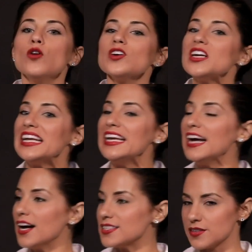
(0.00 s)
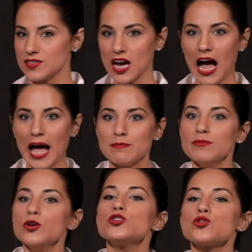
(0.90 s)
Over eons of
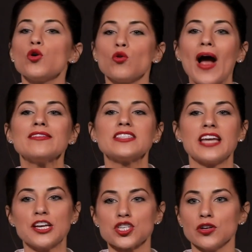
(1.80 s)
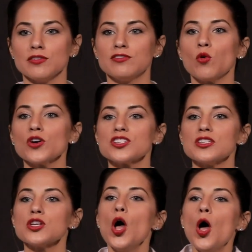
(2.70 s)
time, mutual gravitational
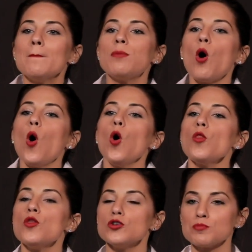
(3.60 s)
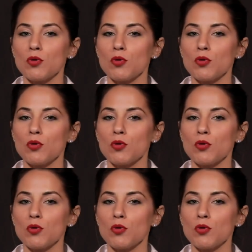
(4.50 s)
forces pulled those